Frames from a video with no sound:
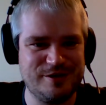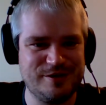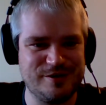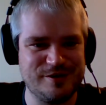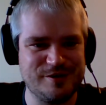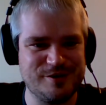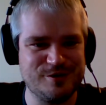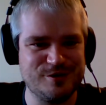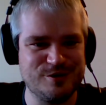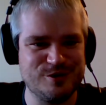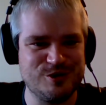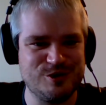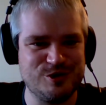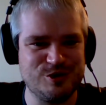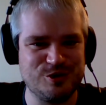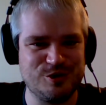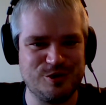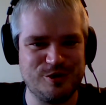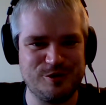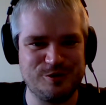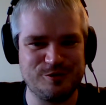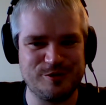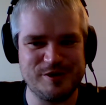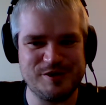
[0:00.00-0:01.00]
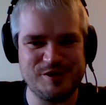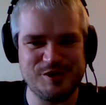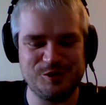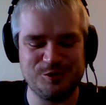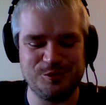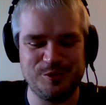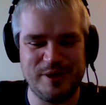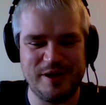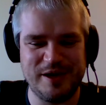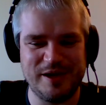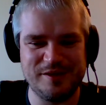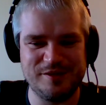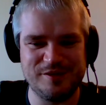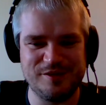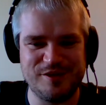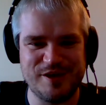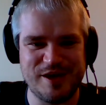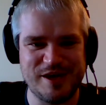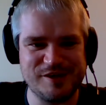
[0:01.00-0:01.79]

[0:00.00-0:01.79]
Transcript: and you enjoy the rest of your weekend.